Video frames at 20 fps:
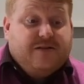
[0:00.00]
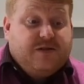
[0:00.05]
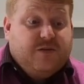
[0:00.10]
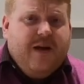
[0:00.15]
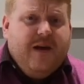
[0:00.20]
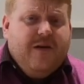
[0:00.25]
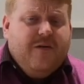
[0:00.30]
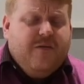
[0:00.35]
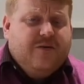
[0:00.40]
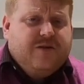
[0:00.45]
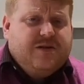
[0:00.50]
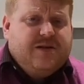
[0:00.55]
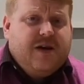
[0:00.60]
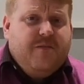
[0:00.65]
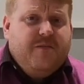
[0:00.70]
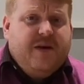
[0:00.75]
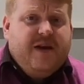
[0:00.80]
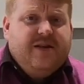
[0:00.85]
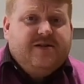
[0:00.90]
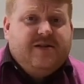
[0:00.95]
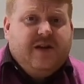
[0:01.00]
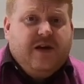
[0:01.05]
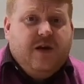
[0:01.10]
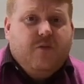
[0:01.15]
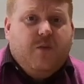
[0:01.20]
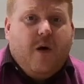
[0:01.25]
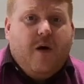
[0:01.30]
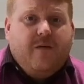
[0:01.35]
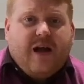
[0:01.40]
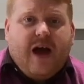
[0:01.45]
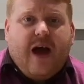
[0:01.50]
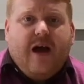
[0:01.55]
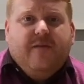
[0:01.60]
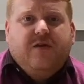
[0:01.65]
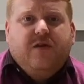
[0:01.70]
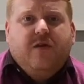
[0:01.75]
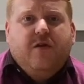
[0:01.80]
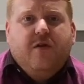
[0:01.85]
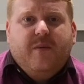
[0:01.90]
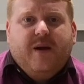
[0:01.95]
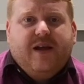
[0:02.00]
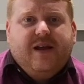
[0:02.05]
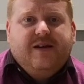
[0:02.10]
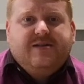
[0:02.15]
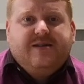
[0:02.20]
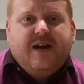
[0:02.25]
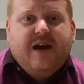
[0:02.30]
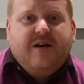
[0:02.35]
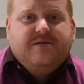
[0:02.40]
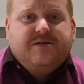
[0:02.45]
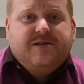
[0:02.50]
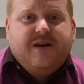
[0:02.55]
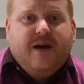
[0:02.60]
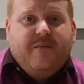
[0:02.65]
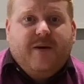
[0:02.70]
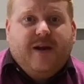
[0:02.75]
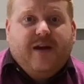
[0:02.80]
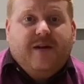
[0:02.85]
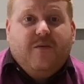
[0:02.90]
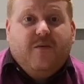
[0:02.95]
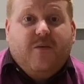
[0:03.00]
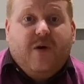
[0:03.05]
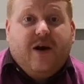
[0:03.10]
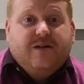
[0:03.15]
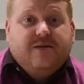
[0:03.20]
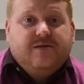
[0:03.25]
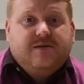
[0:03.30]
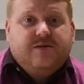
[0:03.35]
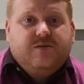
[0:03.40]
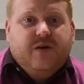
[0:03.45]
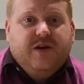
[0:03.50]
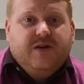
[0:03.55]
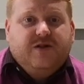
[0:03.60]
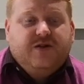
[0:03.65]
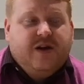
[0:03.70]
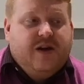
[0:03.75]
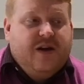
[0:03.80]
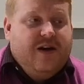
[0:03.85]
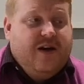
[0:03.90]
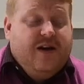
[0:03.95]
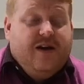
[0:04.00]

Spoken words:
So it also means that you won't have too many sales coming in at once, which,